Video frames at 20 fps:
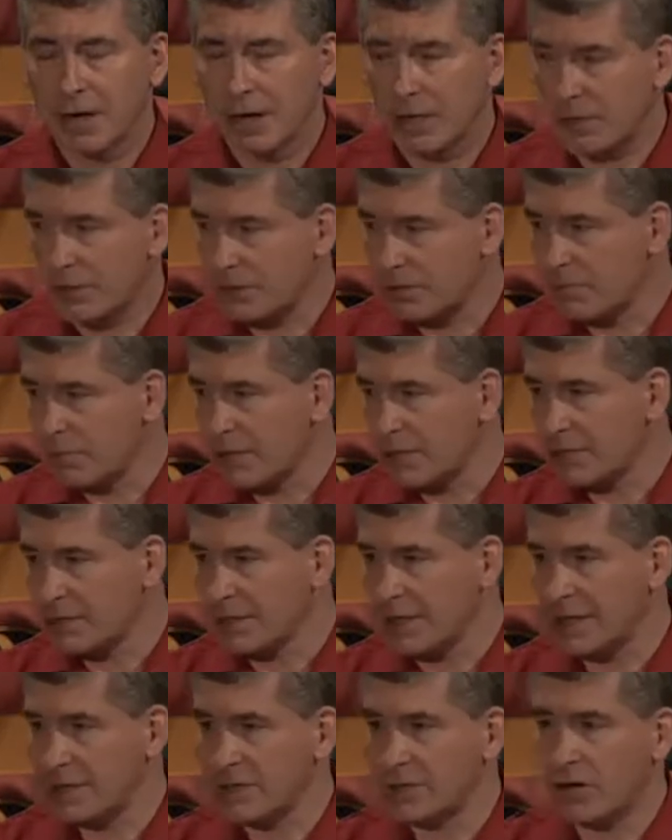And there's
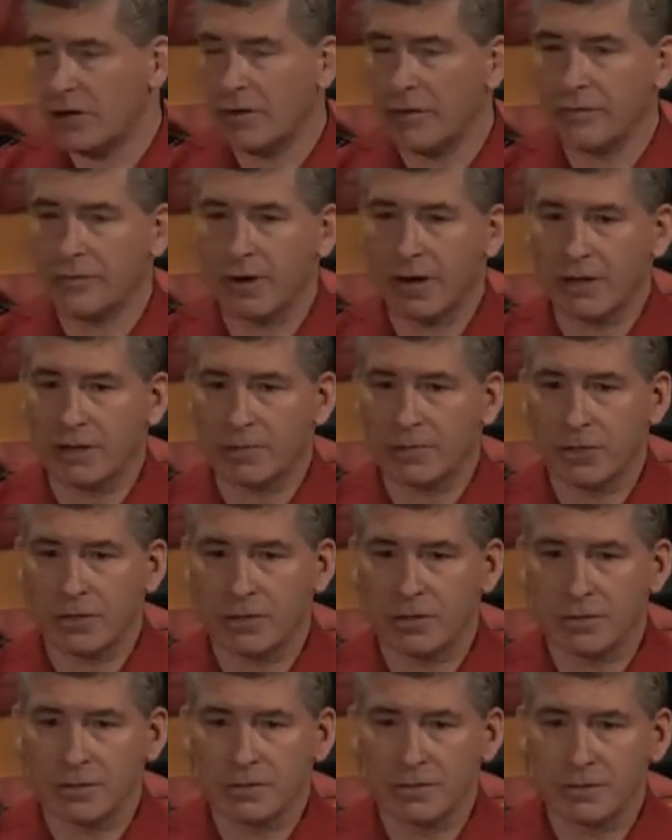missalettes all throughout the
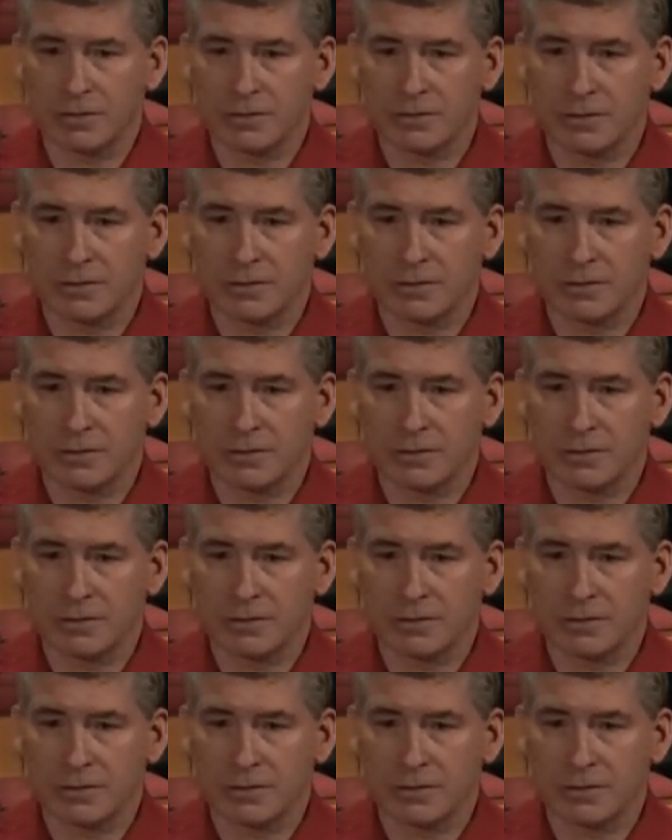pews.